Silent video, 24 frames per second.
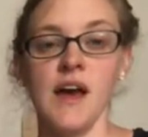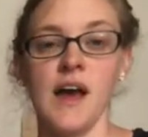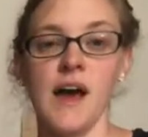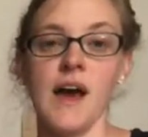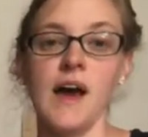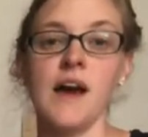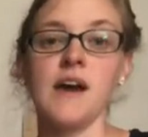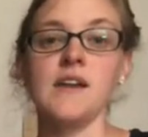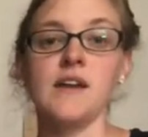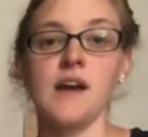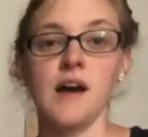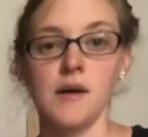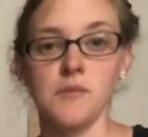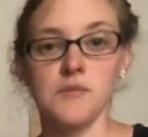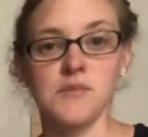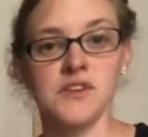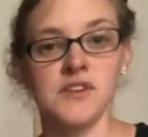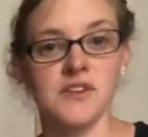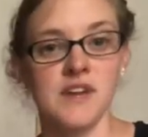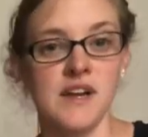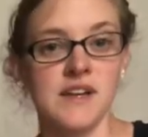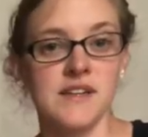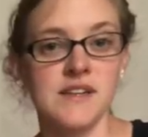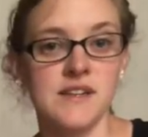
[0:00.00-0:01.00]
and up
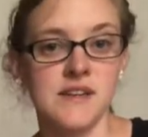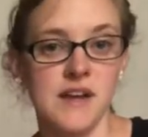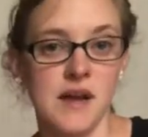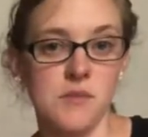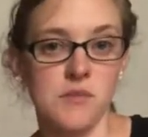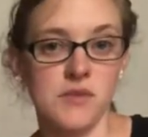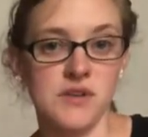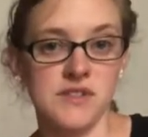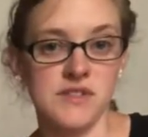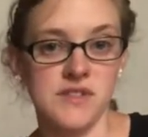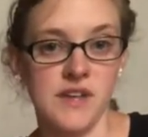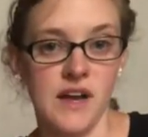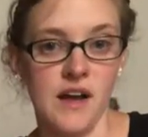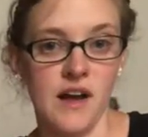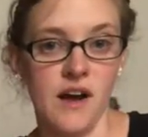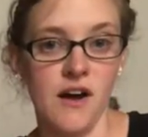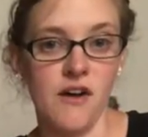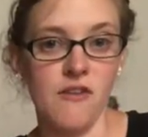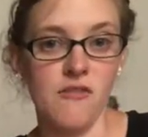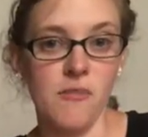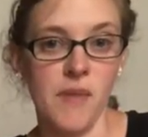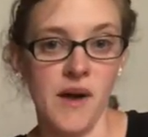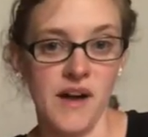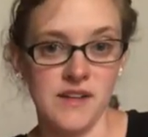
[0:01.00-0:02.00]
to 99%
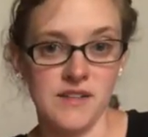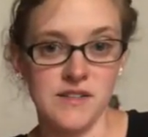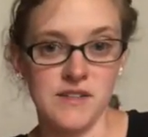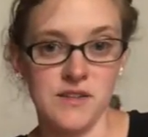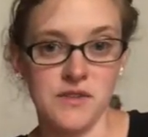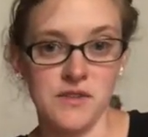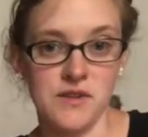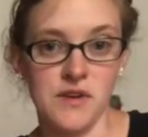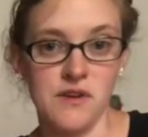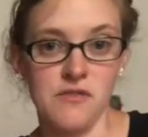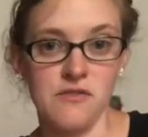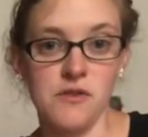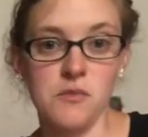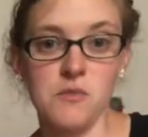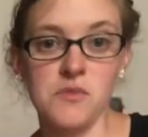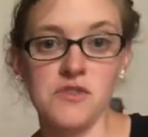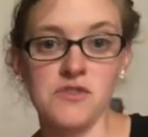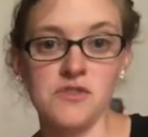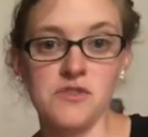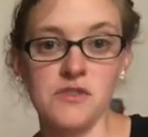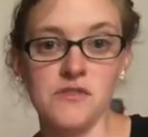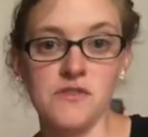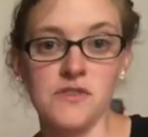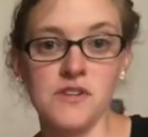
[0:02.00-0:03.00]
of bacteria from your
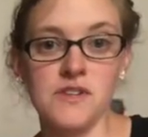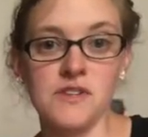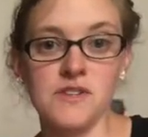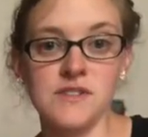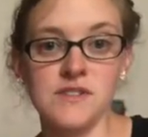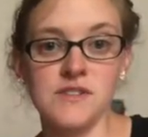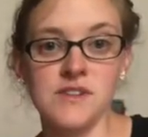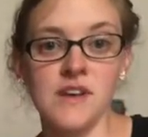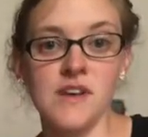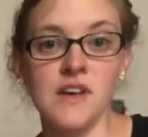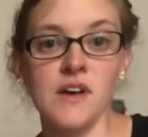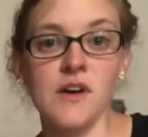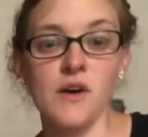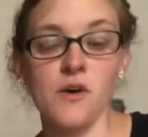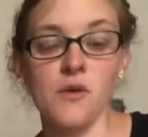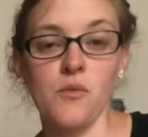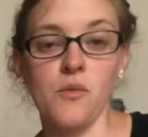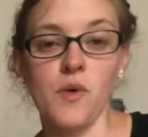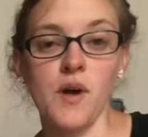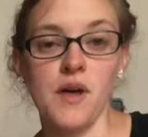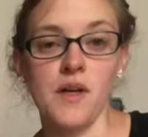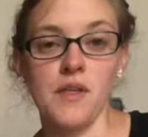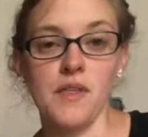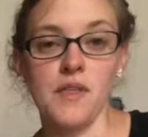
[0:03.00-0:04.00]
surface
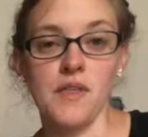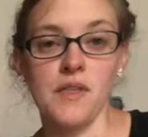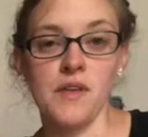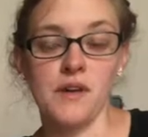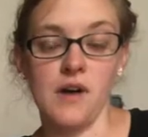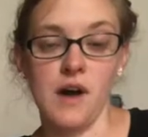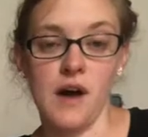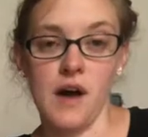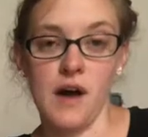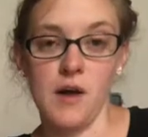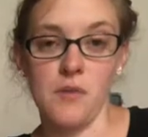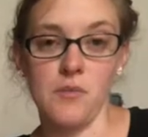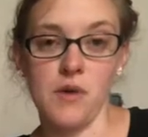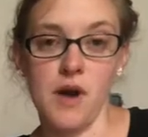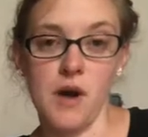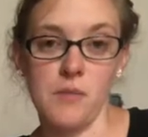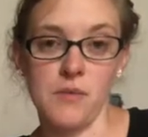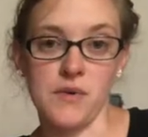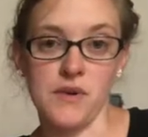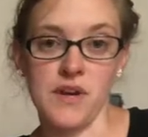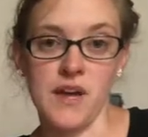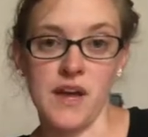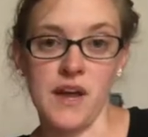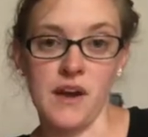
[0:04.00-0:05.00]
with
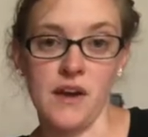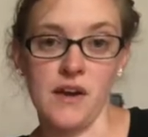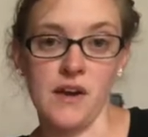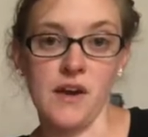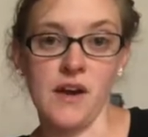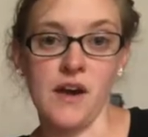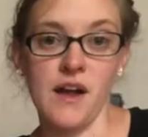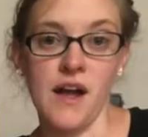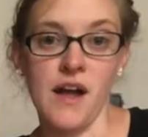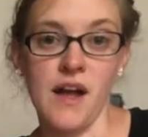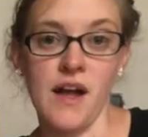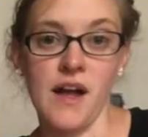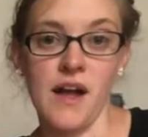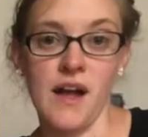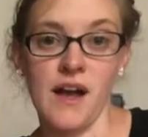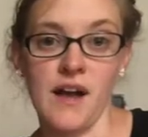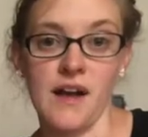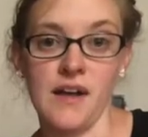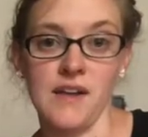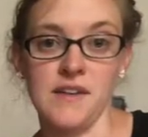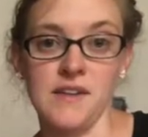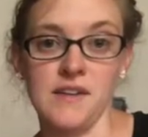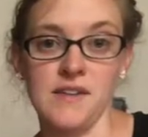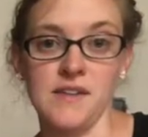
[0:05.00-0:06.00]
proper care
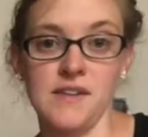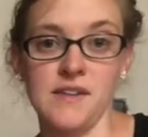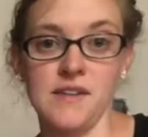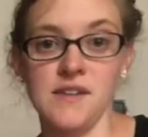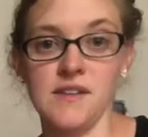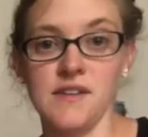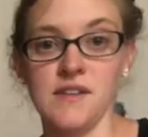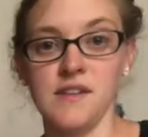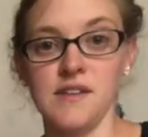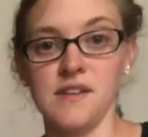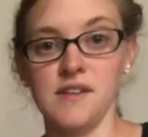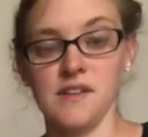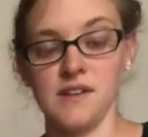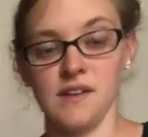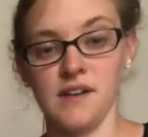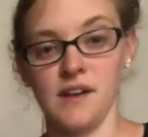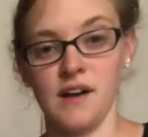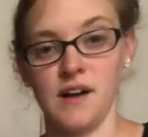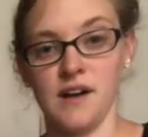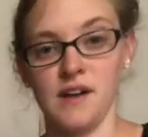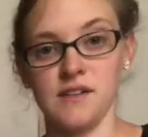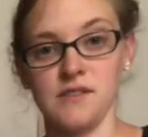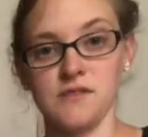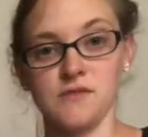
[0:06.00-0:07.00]
and
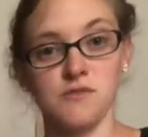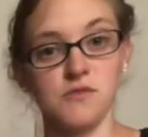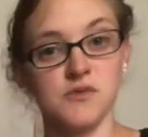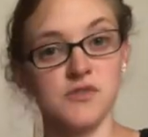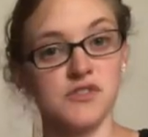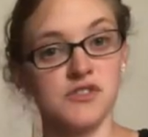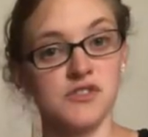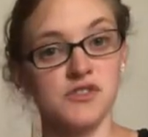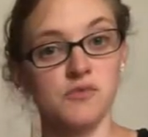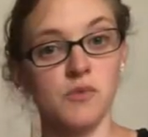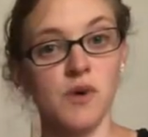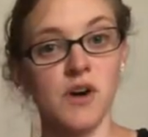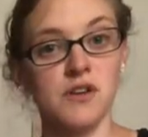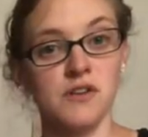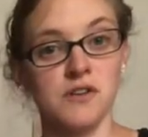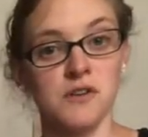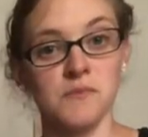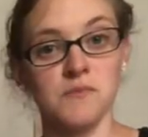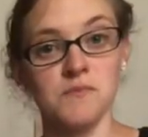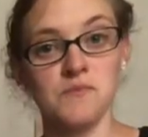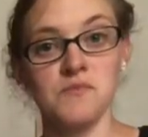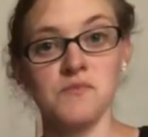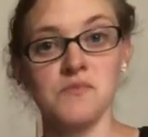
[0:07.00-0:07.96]
with just water.